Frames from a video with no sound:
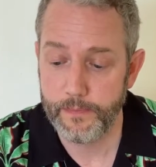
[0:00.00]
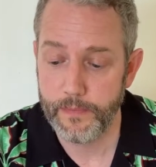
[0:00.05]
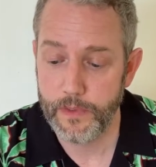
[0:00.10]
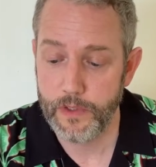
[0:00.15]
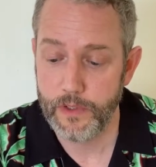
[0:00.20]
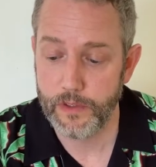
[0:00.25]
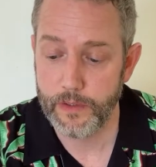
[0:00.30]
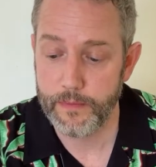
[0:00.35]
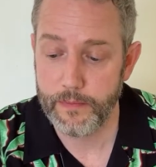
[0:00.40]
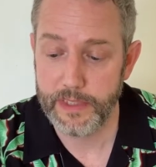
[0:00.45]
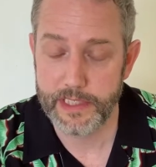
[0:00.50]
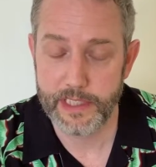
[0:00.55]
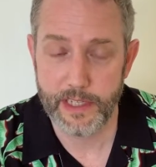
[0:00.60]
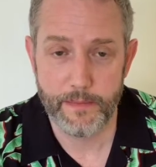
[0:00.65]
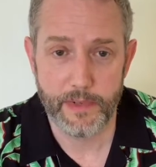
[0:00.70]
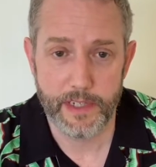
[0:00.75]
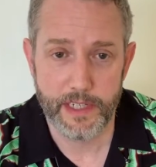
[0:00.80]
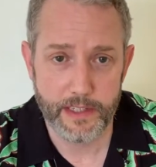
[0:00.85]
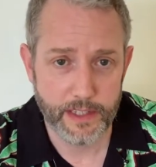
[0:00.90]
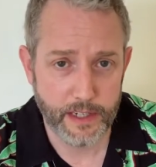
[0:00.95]
You could be
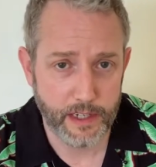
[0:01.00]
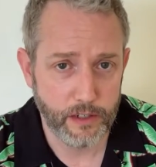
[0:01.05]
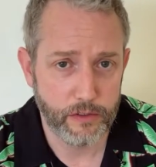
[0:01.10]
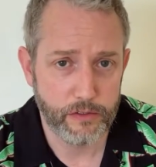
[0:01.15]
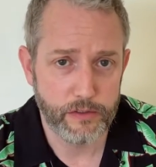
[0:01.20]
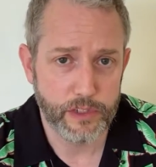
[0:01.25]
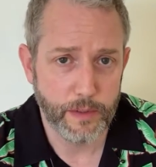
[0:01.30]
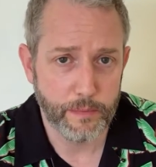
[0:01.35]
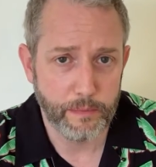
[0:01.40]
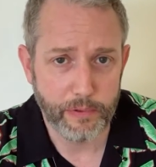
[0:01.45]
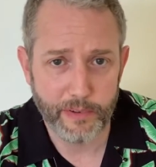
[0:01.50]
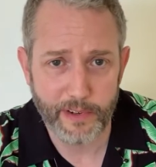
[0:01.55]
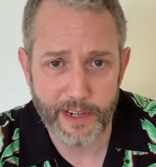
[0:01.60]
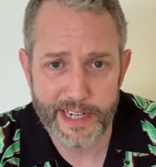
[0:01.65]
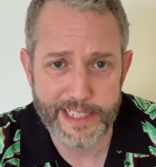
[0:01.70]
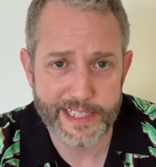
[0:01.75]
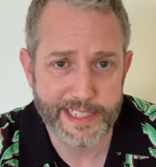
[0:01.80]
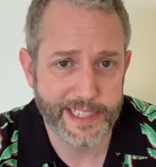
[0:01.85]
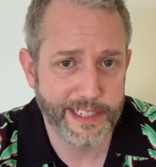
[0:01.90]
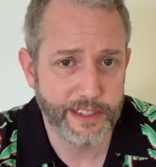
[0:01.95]
somebody there who's
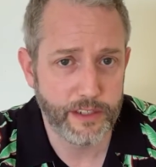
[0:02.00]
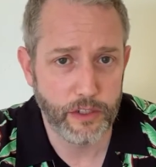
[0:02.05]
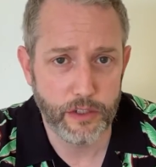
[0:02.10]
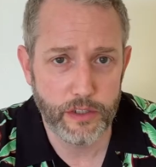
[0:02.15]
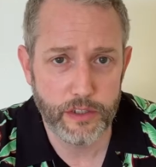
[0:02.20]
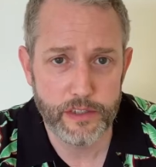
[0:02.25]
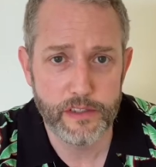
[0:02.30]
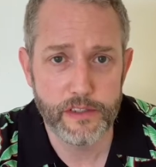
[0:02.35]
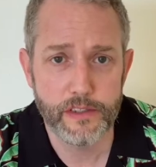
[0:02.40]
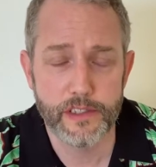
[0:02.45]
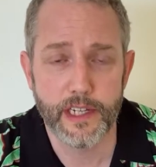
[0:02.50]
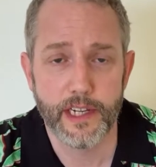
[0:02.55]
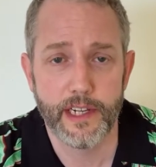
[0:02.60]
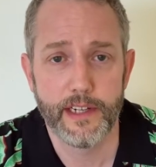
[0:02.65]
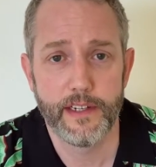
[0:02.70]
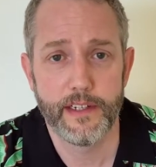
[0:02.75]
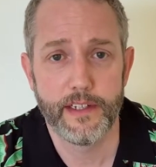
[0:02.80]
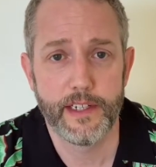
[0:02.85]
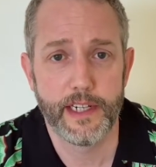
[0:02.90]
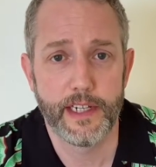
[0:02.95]
appraising goods
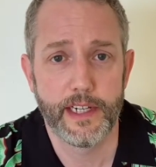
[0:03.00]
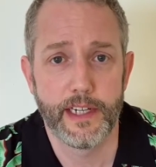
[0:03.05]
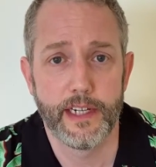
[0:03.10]
and